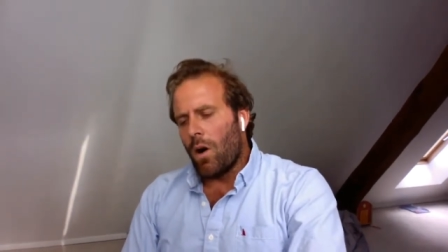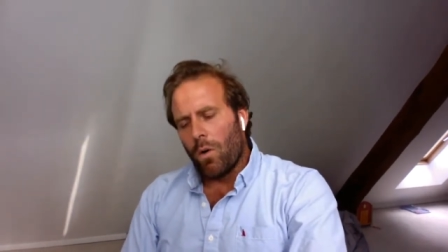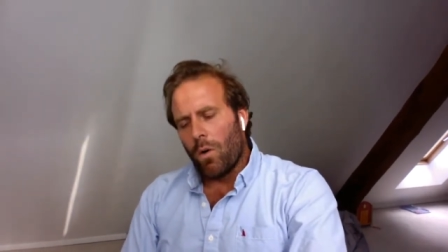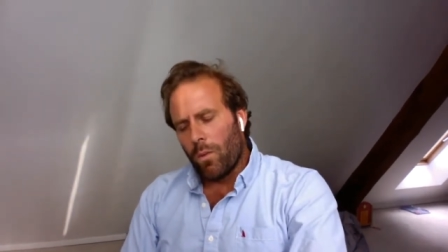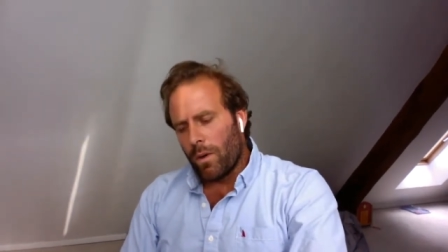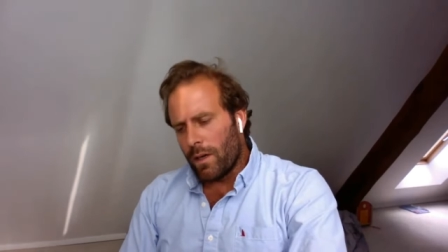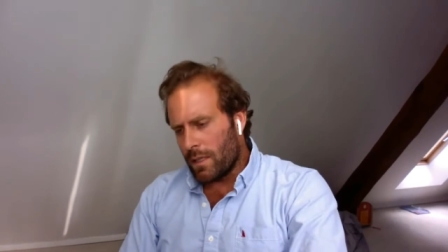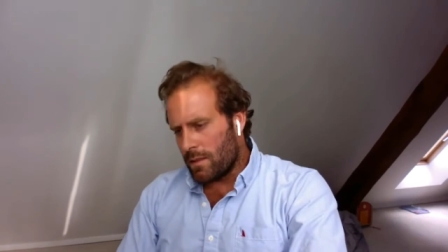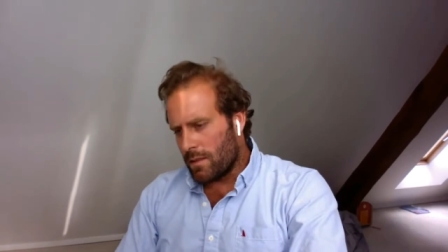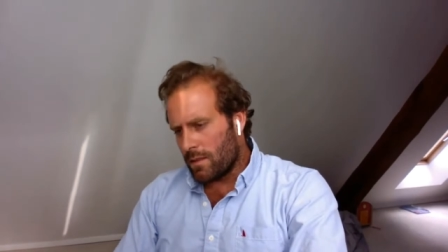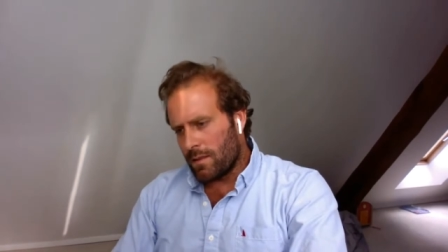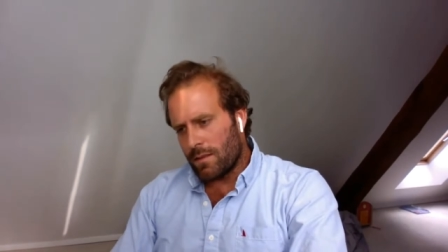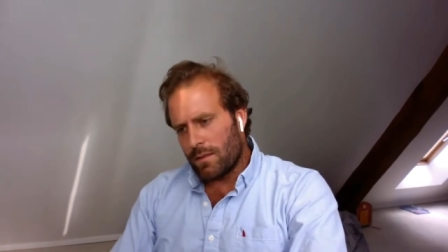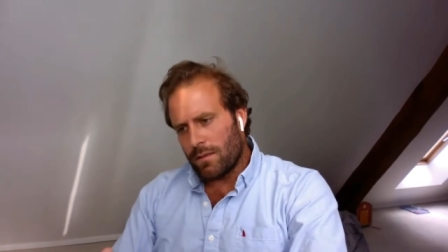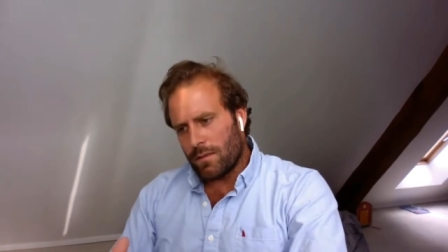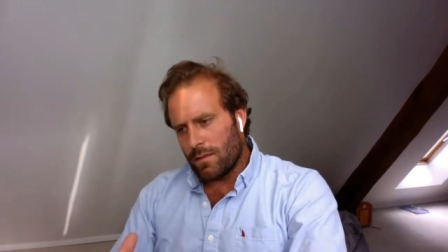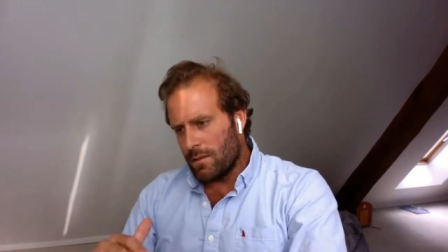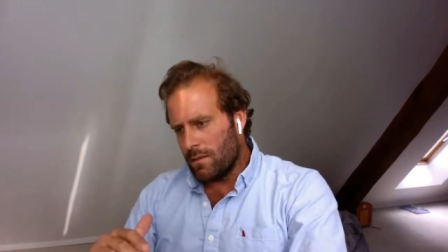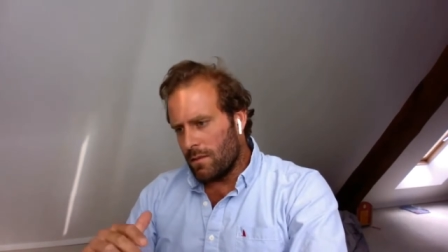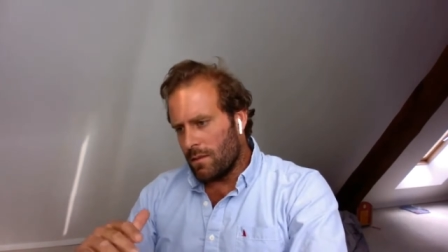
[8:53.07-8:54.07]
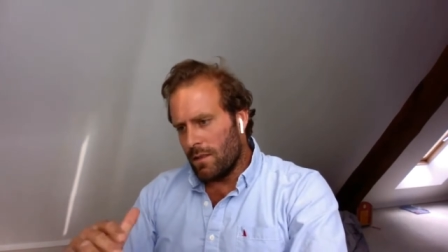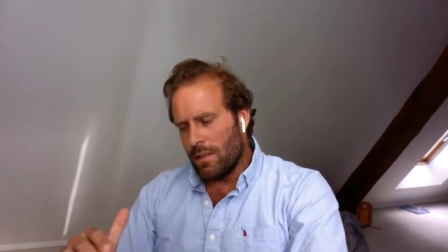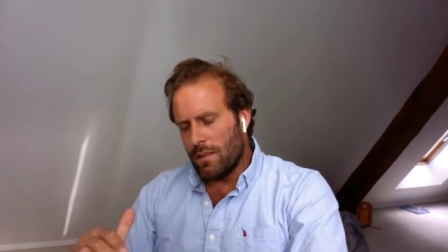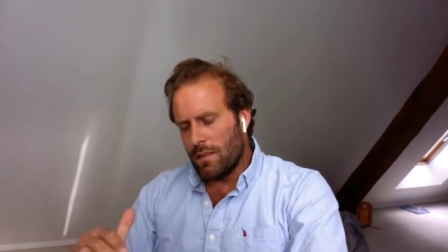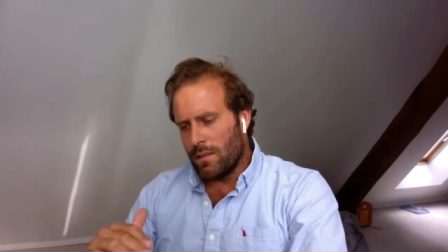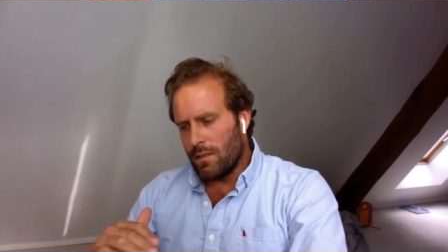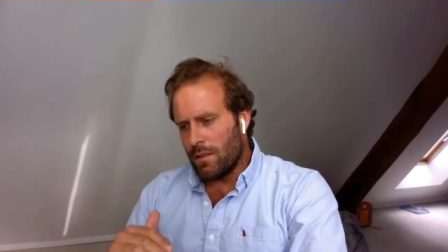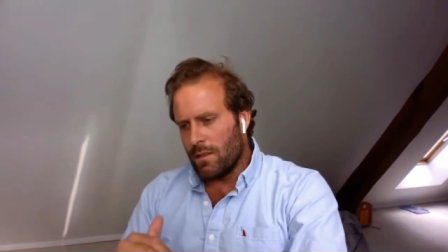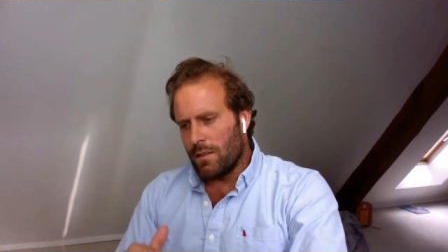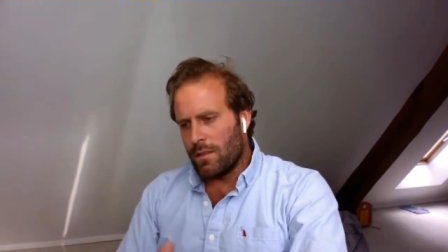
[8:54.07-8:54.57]
Always
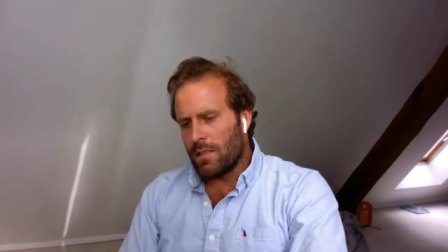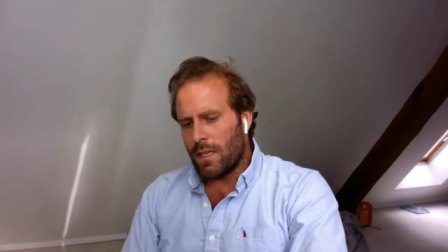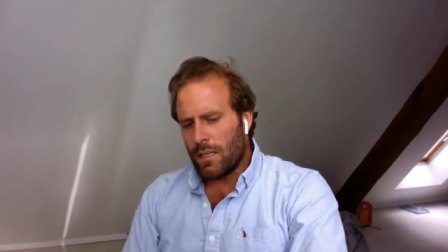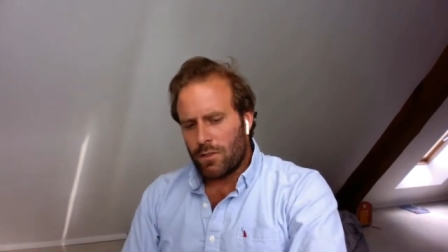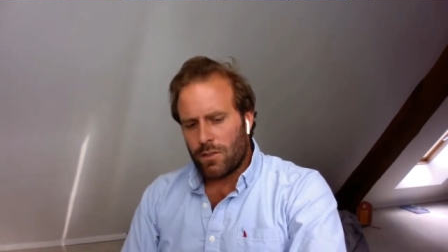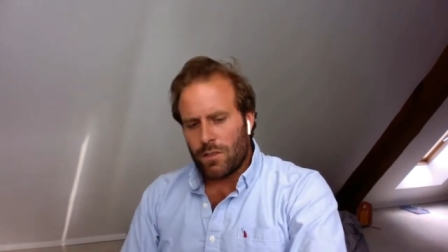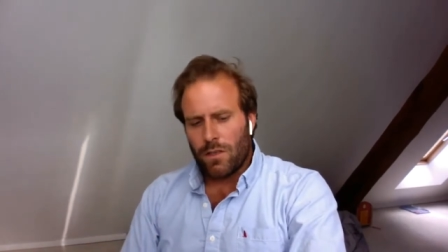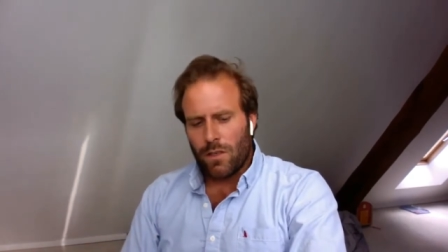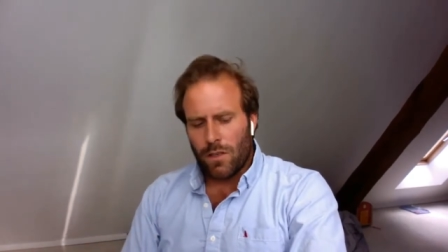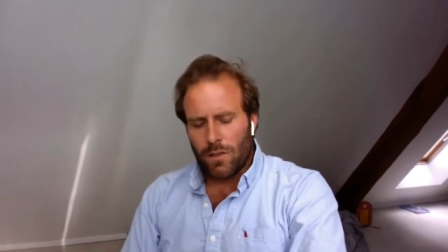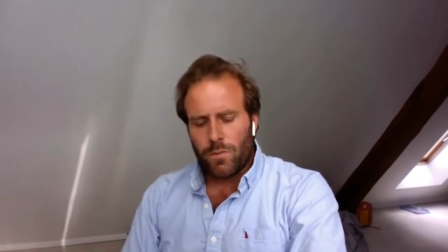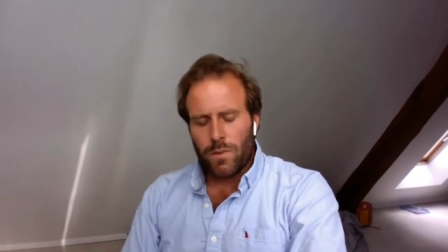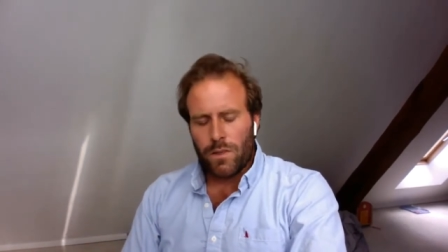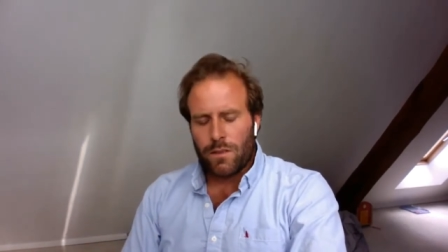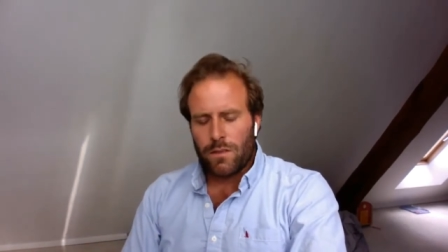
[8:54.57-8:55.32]
in touch a lot